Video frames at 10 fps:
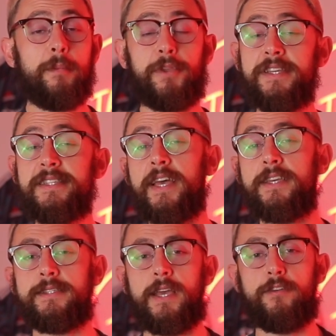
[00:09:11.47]
Please
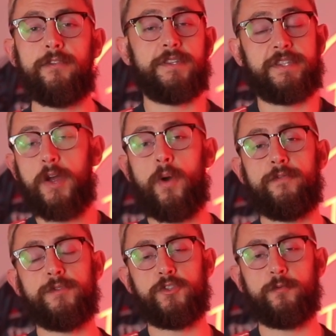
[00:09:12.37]
stay safe, stay away
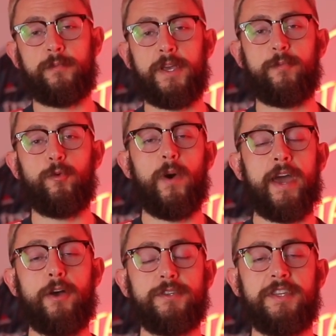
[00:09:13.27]
from stupid people,
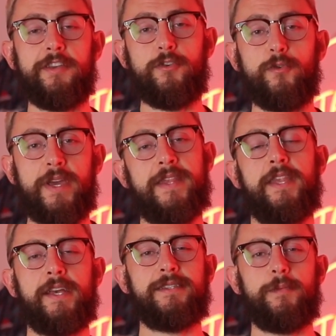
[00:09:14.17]
and I'll see you in the
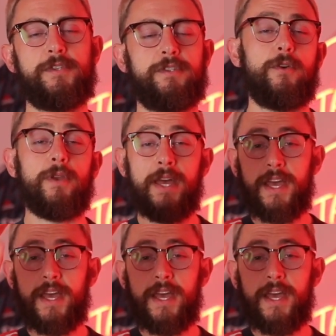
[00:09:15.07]
next episode.